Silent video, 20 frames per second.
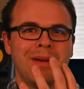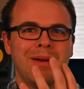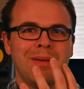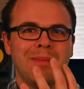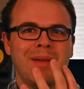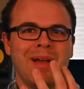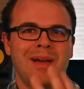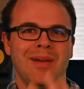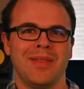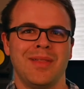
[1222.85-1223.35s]
her
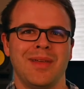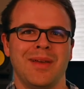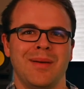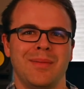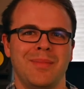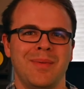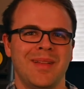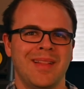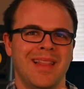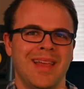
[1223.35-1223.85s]
mouth
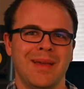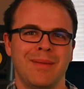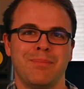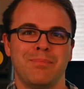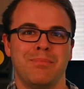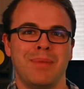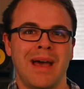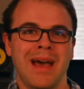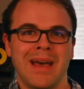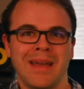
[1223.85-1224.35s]
up and like
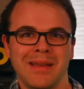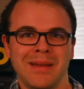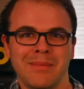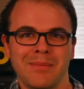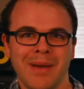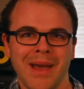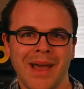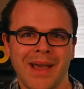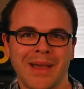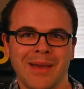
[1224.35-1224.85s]

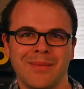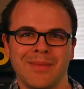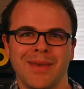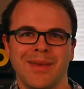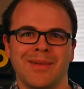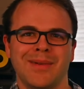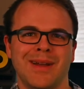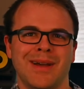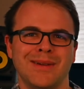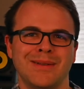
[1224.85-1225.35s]
banging back at
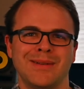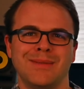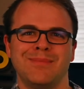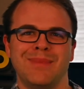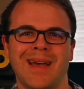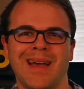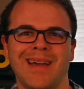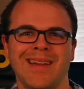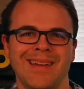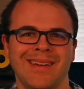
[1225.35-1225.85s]
me when I was
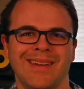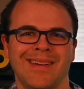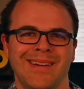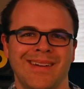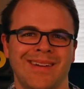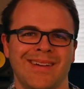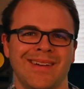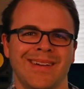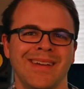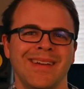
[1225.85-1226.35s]
banging
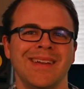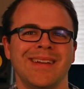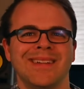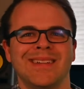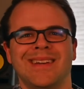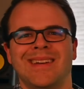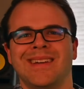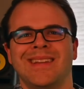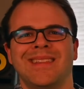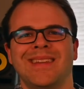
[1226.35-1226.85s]
her.
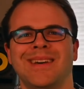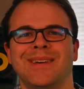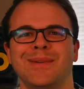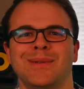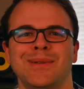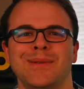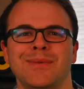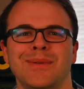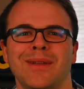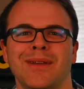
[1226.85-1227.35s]
I thought it
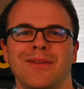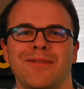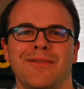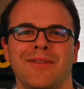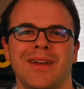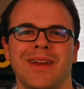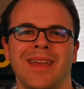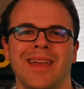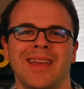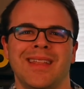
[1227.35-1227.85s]
was really
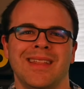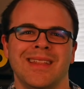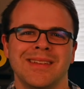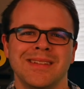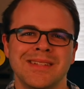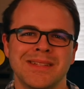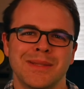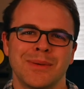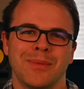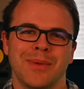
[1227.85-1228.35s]
funny, and then
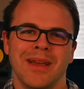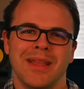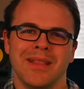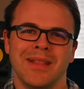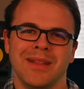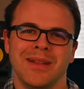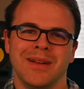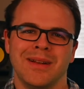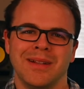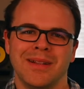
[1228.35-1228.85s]
just the way the
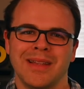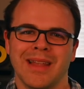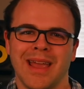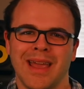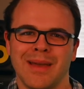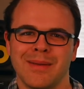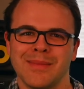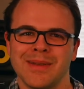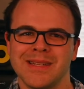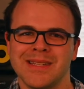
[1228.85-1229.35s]
little
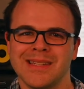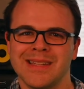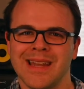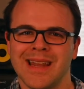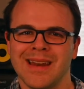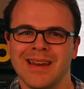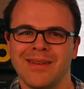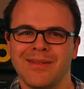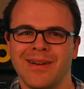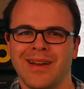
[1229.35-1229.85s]
lamb is
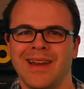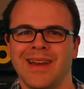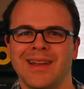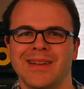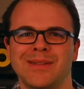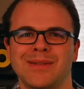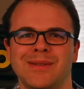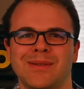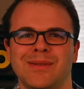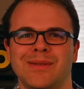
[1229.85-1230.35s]
standing right
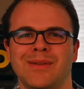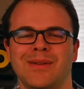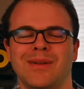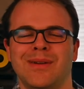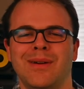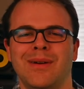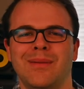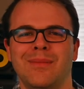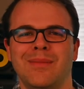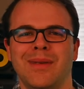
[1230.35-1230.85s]
next to
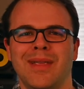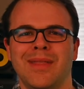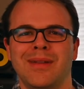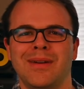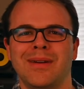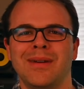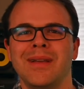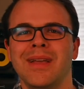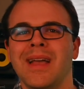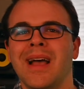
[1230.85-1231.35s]
her
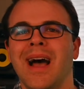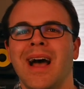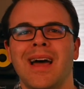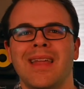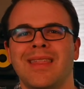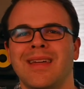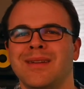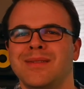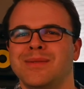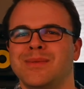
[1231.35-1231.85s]
mother,
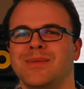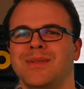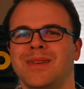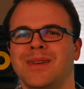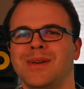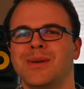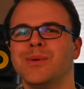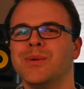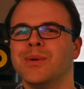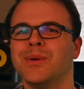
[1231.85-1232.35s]
I thought it was
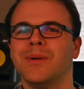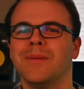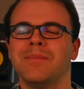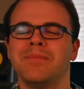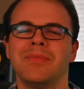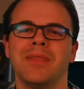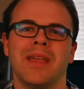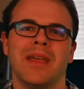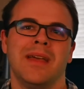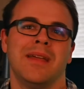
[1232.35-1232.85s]
really cool,
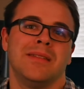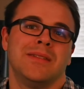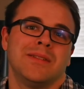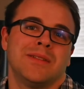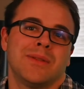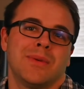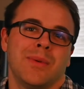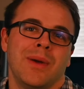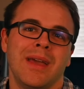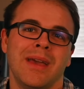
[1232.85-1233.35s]
and
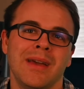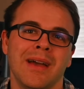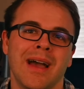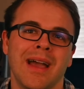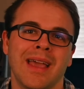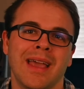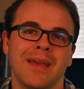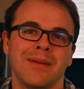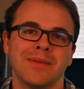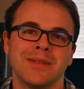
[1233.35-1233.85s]
just the way
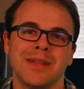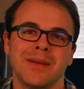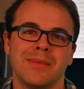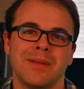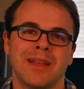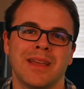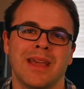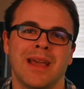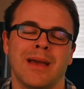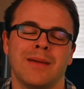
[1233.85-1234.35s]
I was
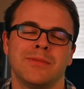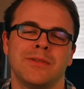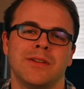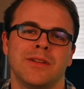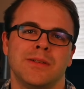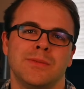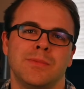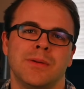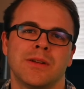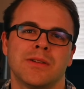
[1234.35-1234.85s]
able to capture
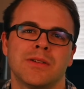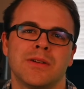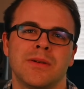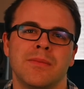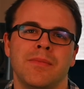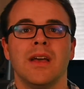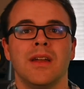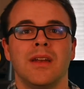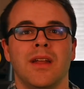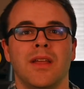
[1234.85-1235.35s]
this picture.
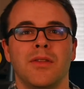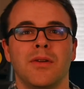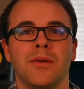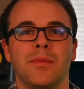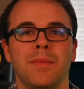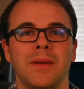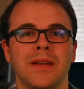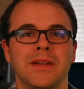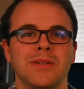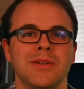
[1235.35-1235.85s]

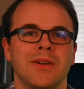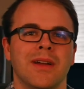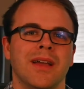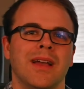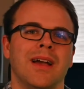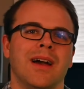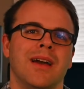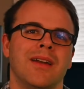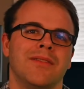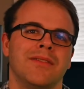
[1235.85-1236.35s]
Another picture
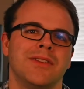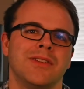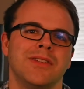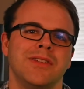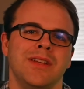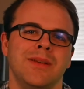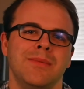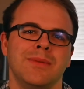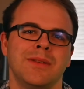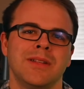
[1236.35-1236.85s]
I got of a
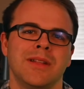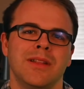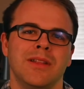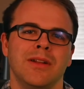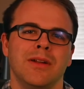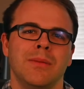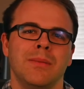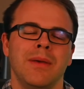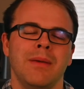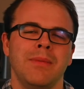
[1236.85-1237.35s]
sheep is a
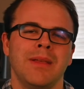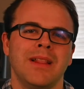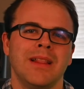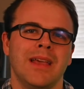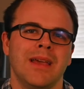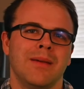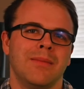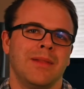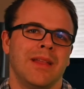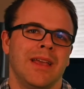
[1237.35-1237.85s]
little baby
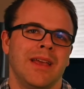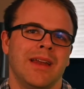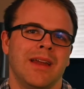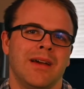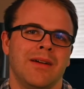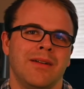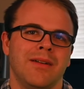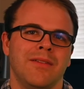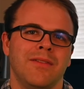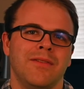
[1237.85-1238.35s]
lamb laying
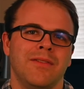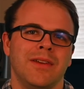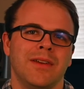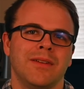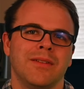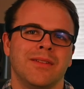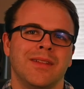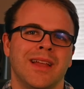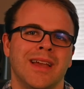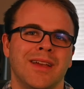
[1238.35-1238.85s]
out in a
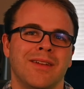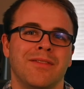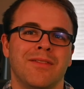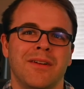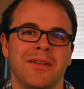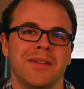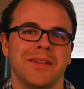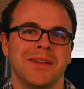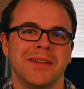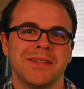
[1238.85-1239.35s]
field like
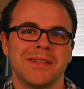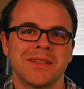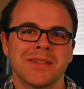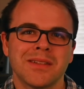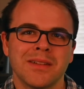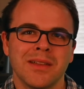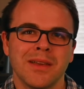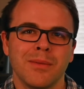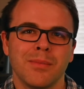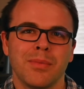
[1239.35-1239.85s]
falling
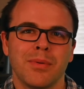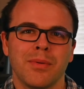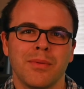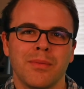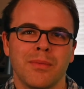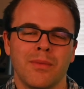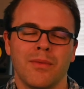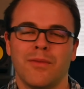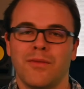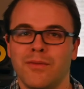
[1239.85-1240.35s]
asleep.
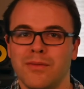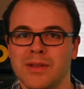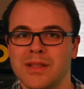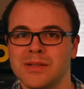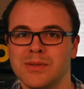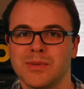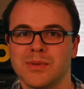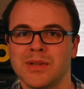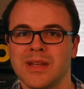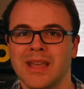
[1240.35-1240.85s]

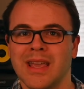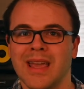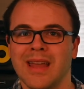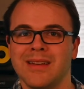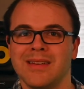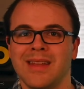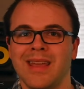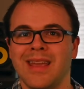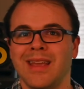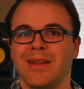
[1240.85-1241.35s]
This was
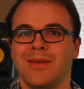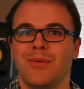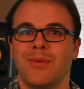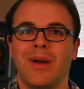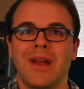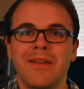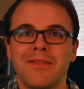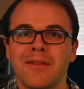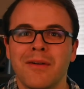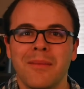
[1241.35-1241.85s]
again taken
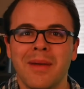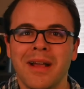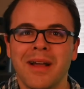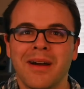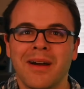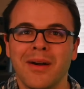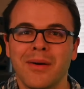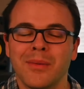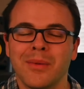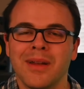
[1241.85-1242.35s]
right from my
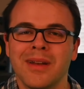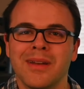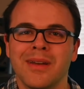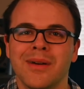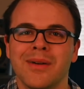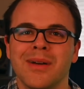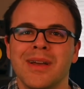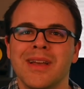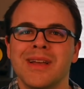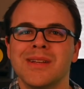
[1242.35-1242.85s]
car
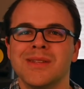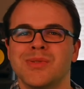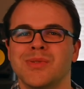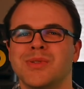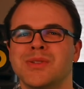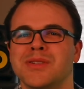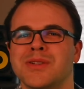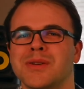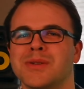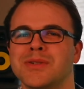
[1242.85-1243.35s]
window, so it
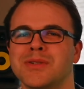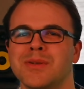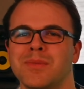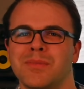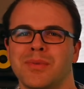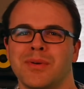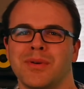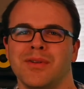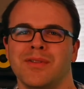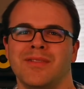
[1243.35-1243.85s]
just goes to
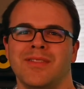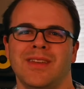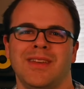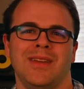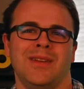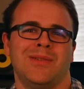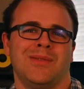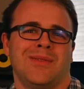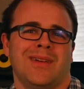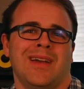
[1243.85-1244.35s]
prove that
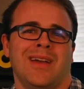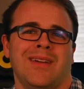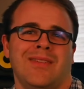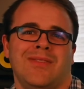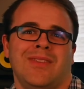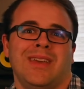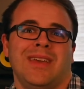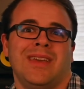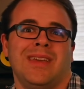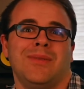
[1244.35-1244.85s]
you don't
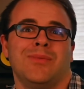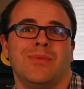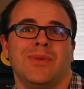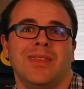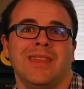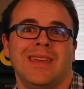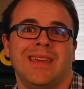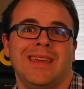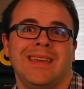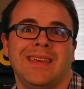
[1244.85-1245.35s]
have to
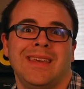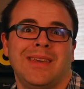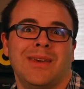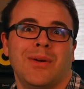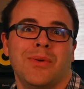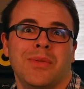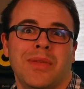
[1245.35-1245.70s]
really go